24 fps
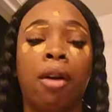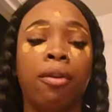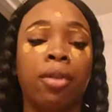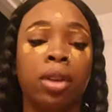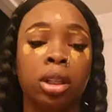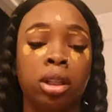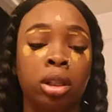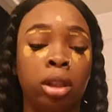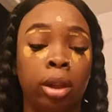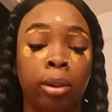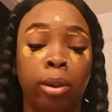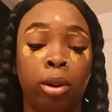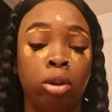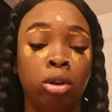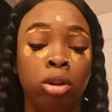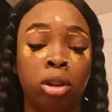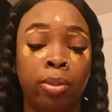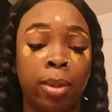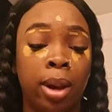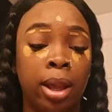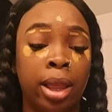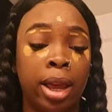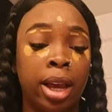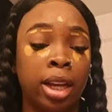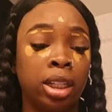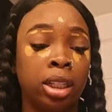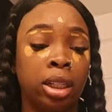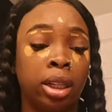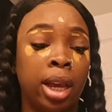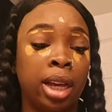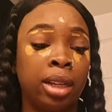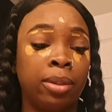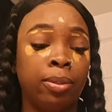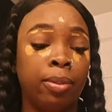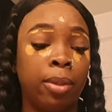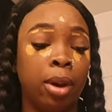off this clip. Usually my lashes
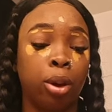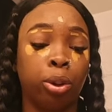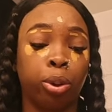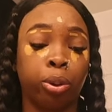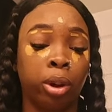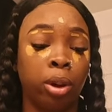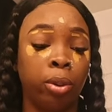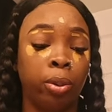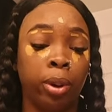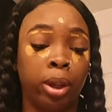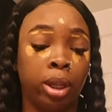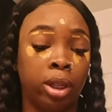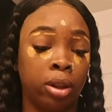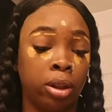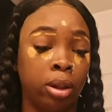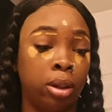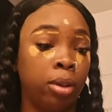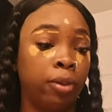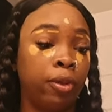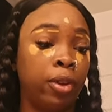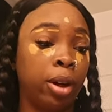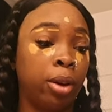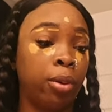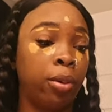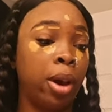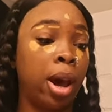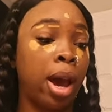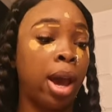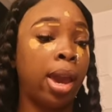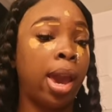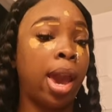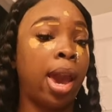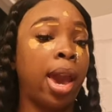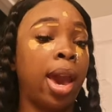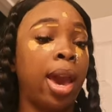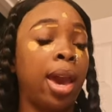last me about three weeks um, fucking with
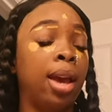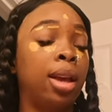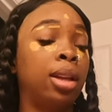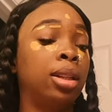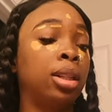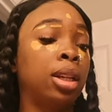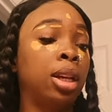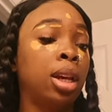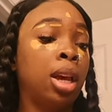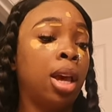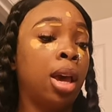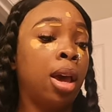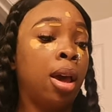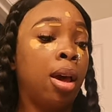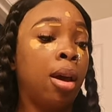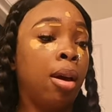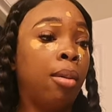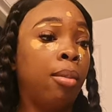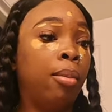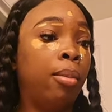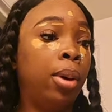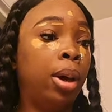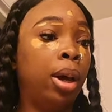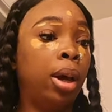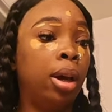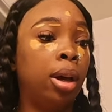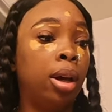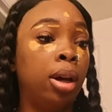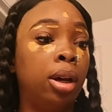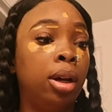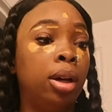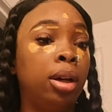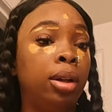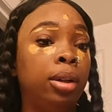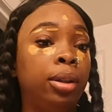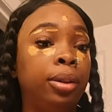IAS. But,
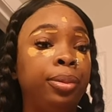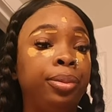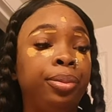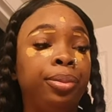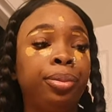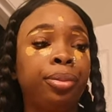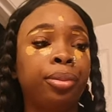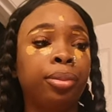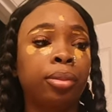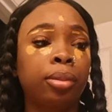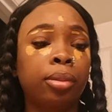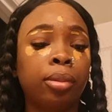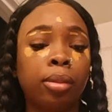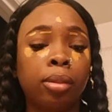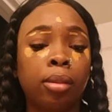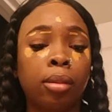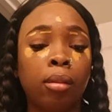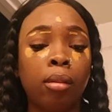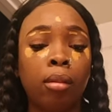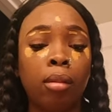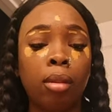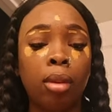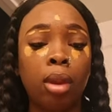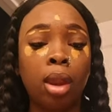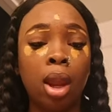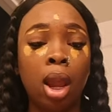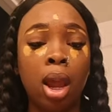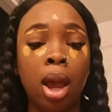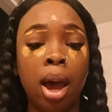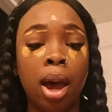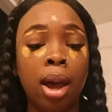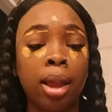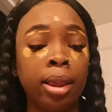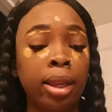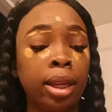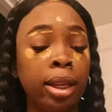um,
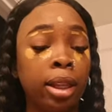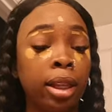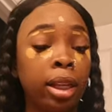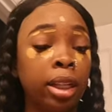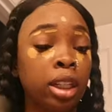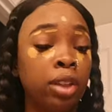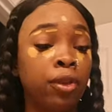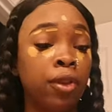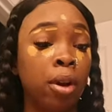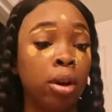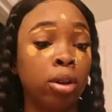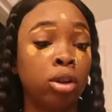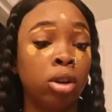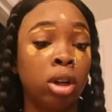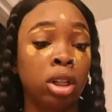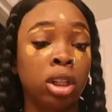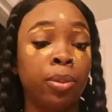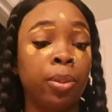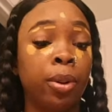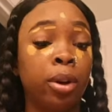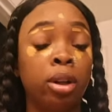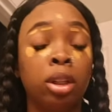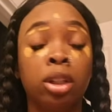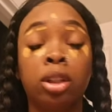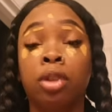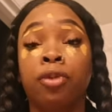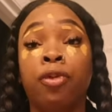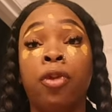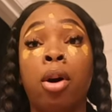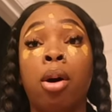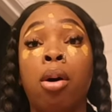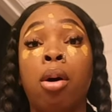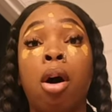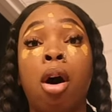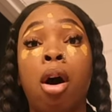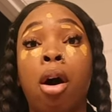I don't need to let this phone charge up on this
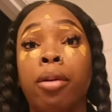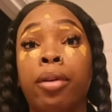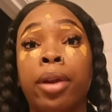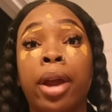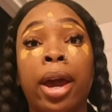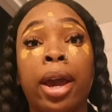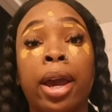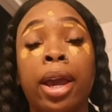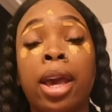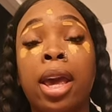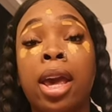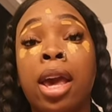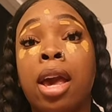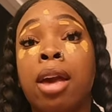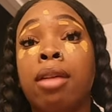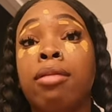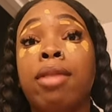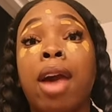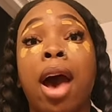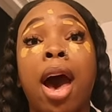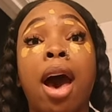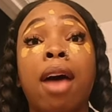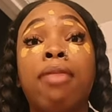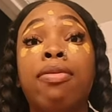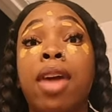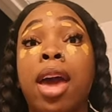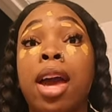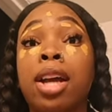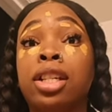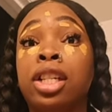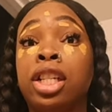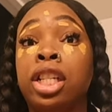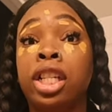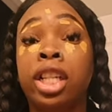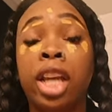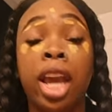phone all night. Yeah,
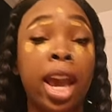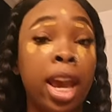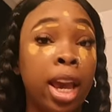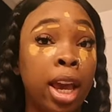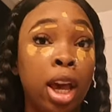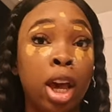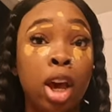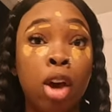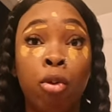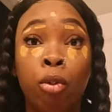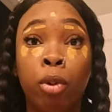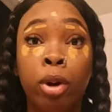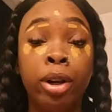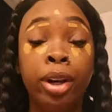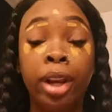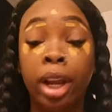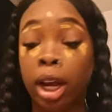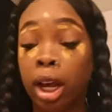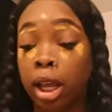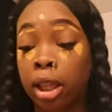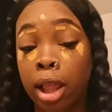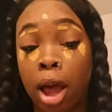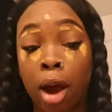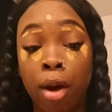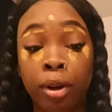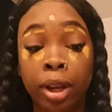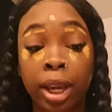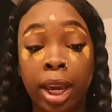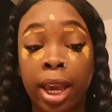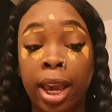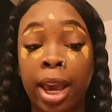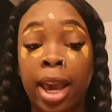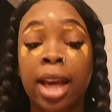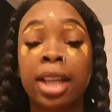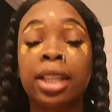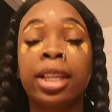that shit with
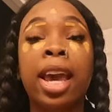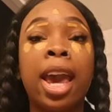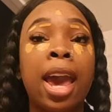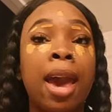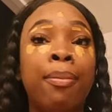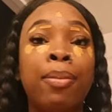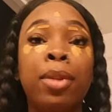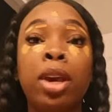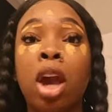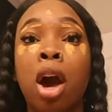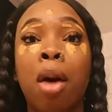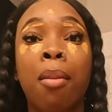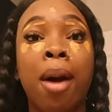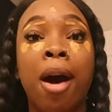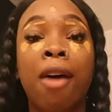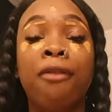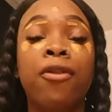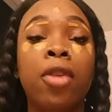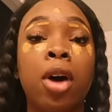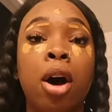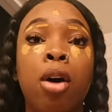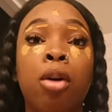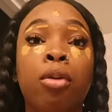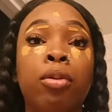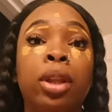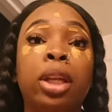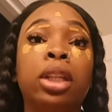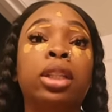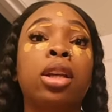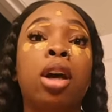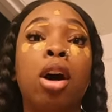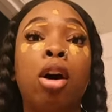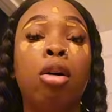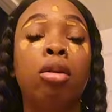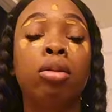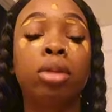Nickelodeon has had me on my phone this
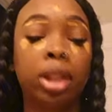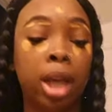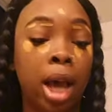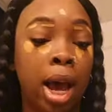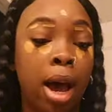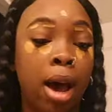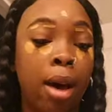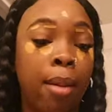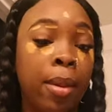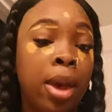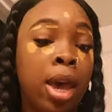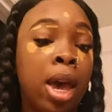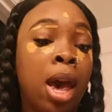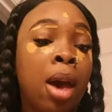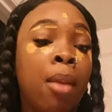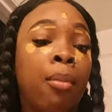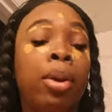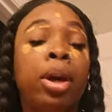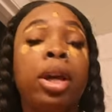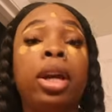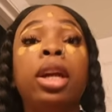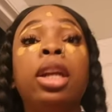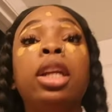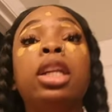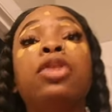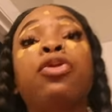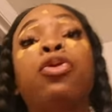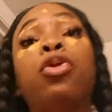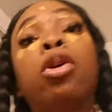whole time. But it is